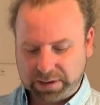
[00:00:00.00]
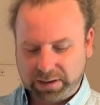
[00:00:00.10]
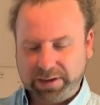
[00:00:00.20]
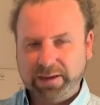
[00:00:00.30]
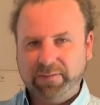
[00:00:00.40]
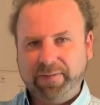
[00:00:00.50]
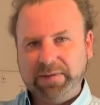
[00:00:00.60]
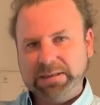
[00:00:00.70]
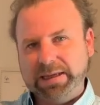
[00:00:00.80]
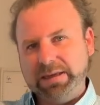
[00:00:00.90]
be like a
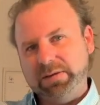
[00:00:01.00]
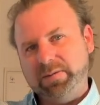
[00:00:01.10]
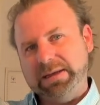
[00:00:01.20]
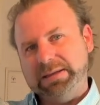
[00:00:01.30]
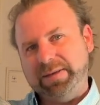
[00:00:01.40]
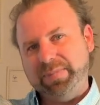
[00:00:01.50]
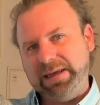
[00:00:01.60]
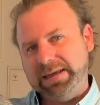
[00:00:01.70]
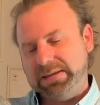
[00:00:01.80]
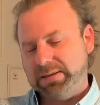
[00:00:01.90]
50 cent, 20 cent
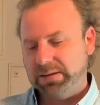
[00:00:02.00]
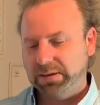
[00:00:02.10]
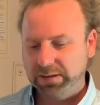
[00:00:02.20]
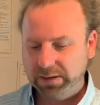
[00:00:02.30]
piece.